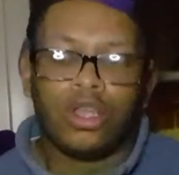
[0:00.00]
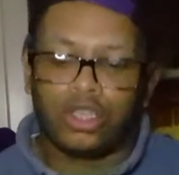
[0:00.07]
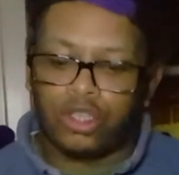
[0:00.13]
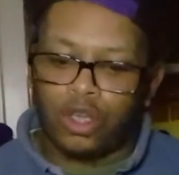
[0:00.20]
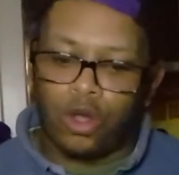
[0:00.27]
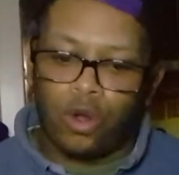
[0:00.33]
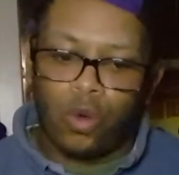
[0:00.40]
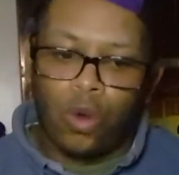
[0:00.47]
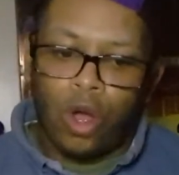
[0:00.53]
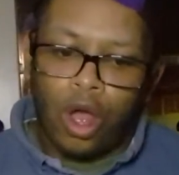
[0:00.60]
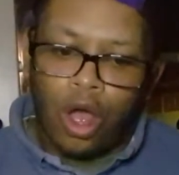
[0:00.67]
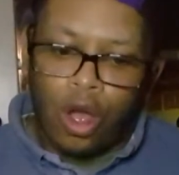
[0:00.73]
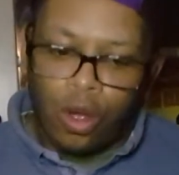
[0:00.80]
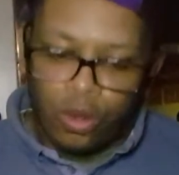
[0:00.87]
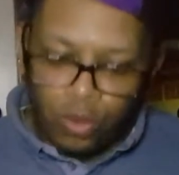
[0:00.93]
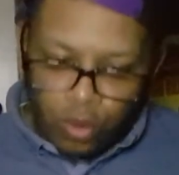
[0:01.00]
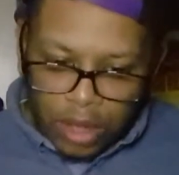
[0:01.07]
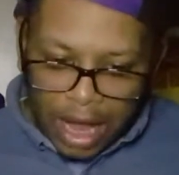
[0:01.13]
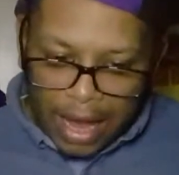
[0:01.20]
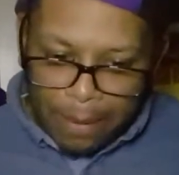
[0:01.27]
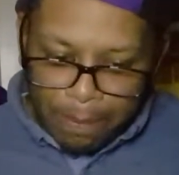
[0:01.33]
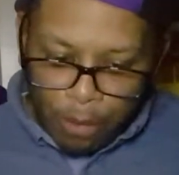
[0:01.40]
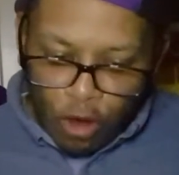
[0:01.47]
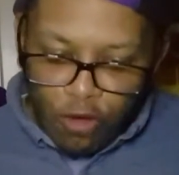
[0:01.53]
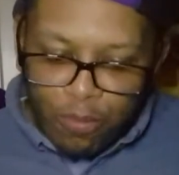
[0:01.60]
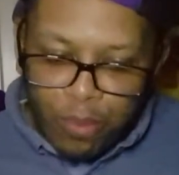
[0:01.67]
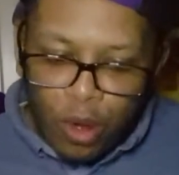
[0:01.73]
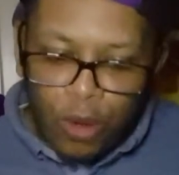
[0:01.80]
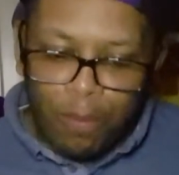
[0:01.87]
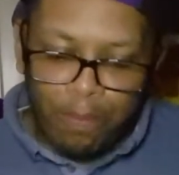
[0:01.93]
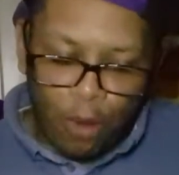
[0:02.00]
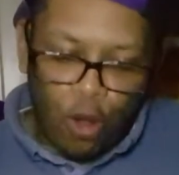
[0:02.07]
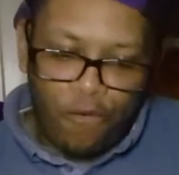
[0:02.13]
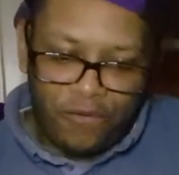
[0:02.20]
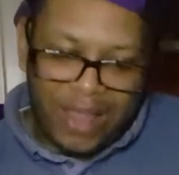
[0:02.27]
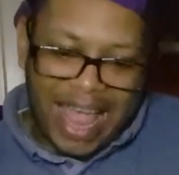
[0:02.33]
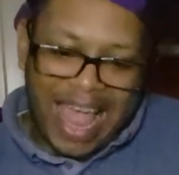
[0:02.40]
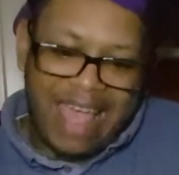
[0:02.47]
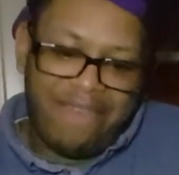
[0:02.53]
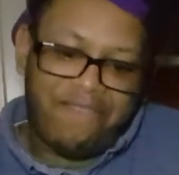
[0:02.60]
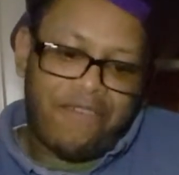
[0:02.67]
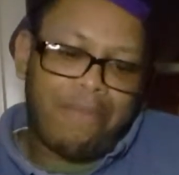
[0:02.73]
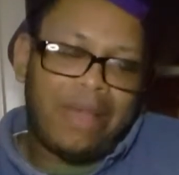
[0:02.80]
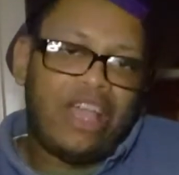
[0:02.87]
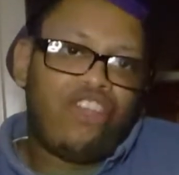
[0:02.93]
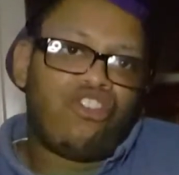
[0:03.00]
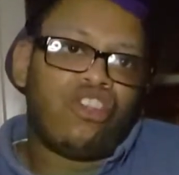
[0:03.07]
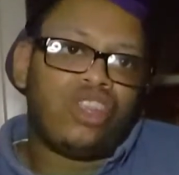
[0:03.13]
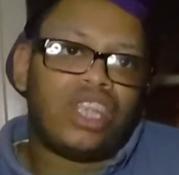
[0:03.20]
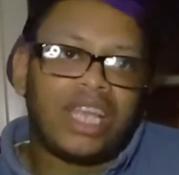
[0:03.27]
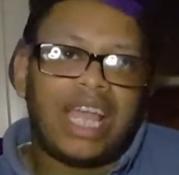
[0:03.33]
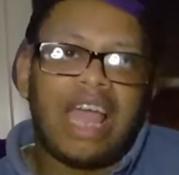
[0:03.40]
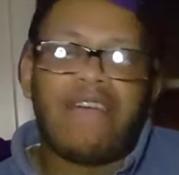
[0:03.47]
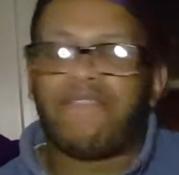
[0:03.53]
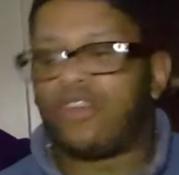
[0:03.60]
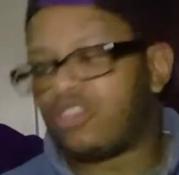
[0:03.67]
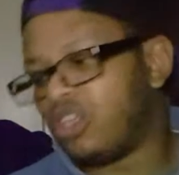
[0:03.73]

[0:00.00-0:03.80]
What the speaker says: So they both put both their information together.